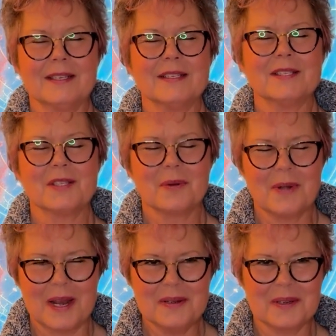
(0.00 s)

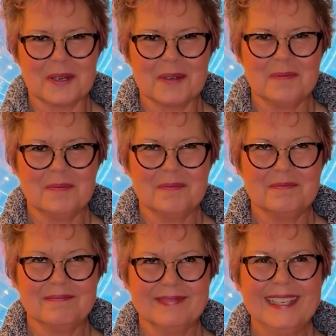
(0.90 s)
Surrender.
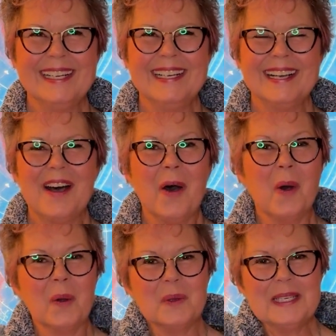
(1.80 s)

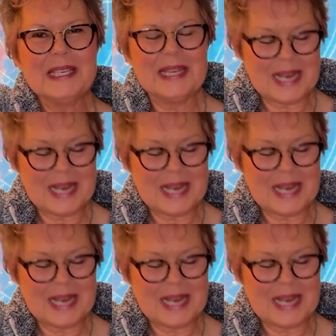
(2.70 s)
Holding